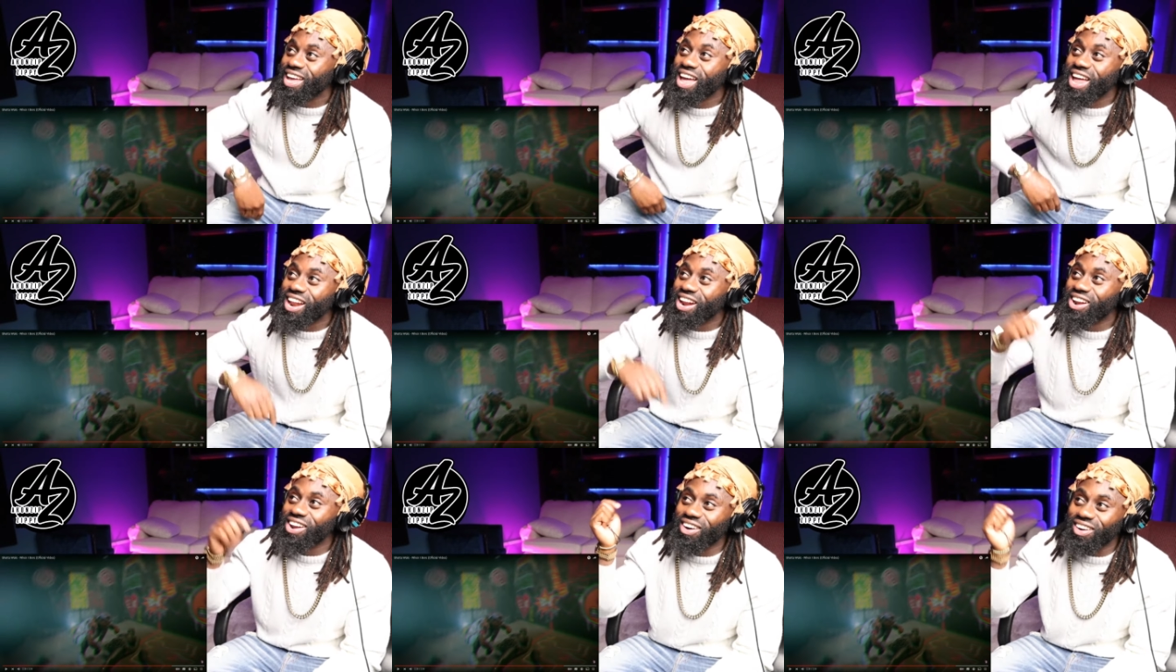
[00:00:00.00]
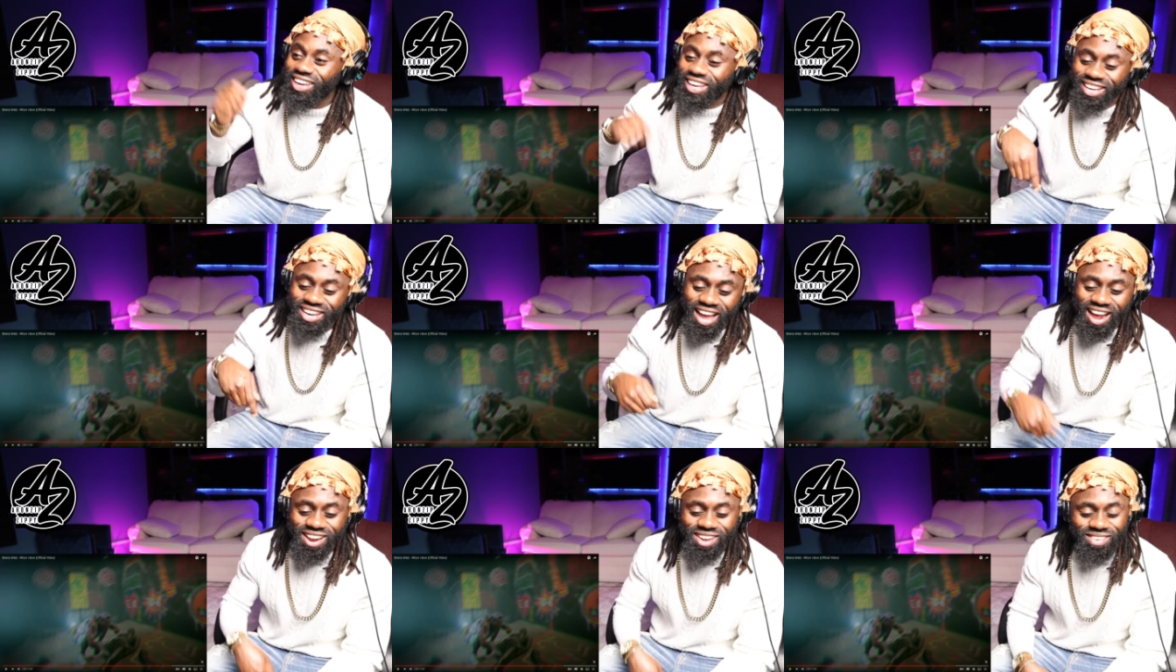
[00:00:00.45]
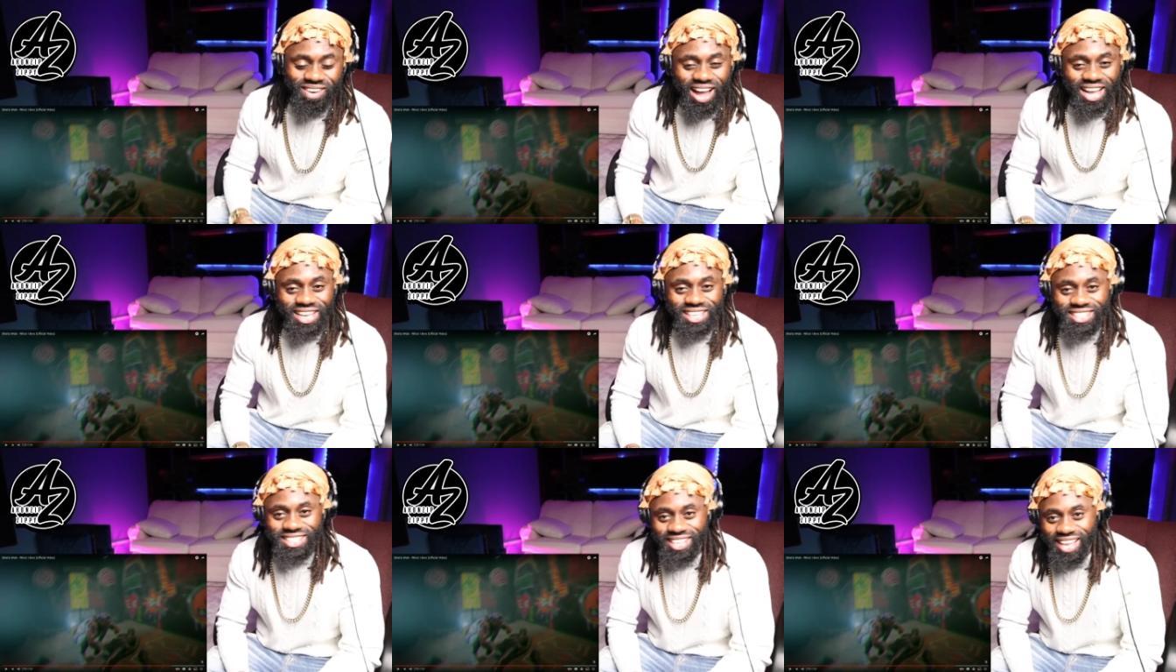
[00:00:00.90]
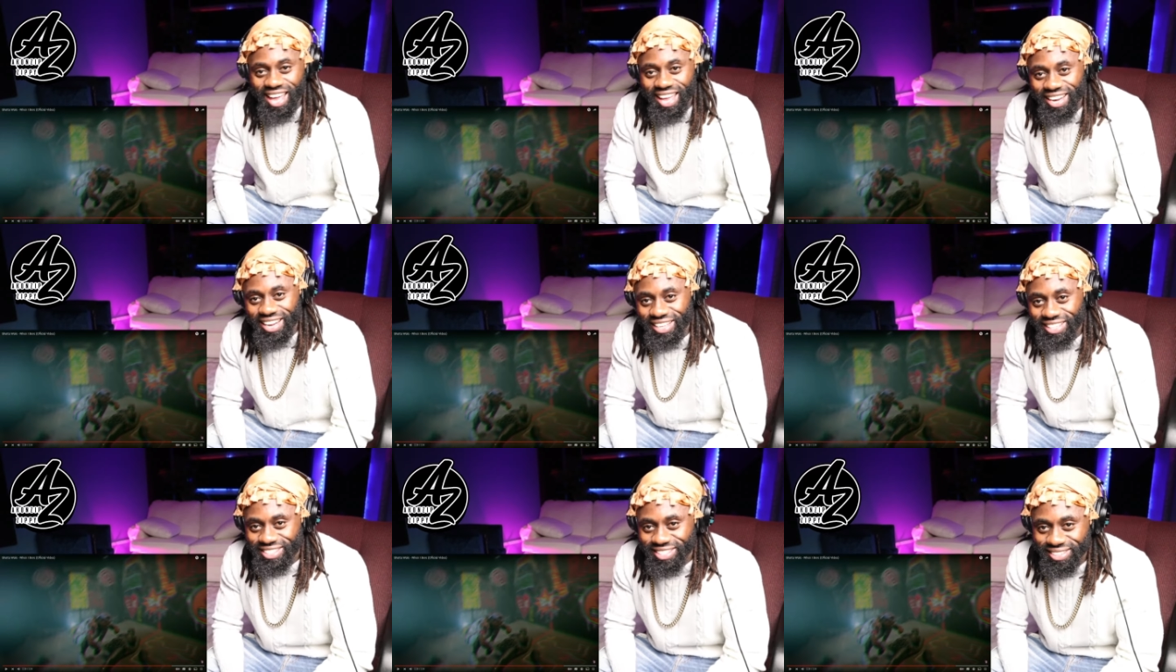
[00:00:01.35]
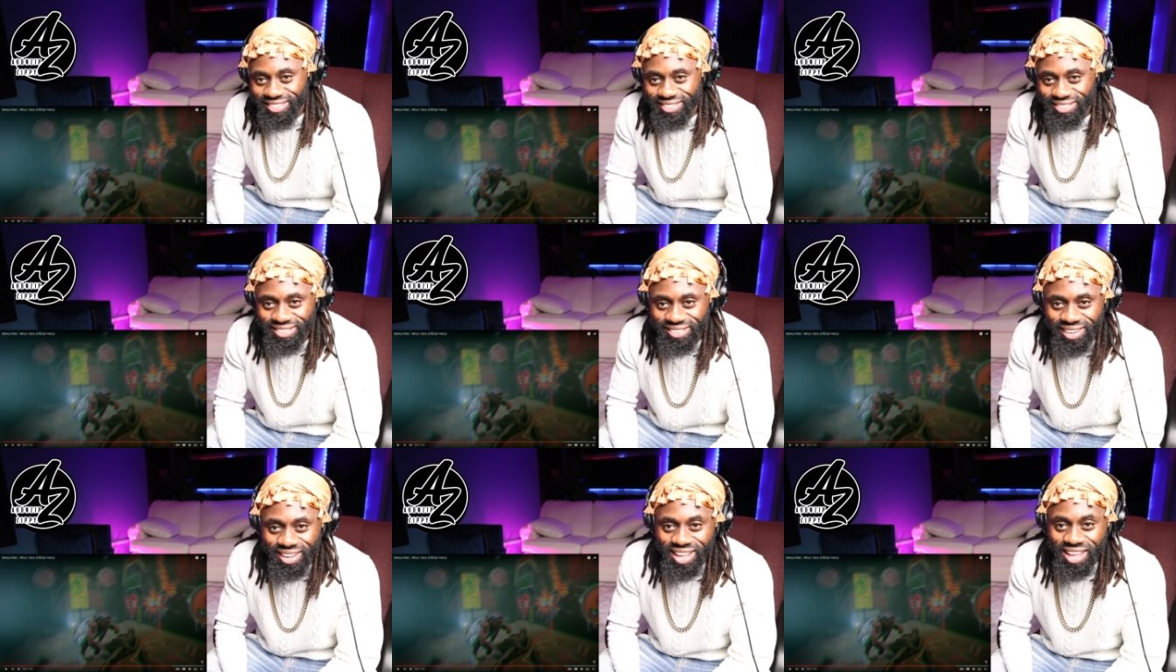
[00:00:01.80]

looking at it while he's saying it too.